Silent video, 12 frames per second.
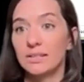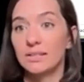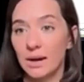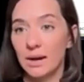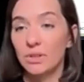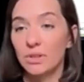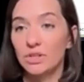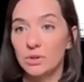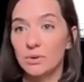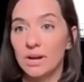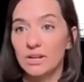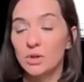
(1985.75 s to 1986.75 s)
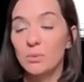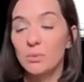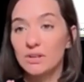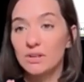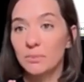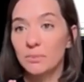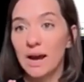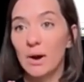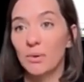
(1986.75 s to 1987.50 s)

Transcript: set with a due date 2 weeks from now,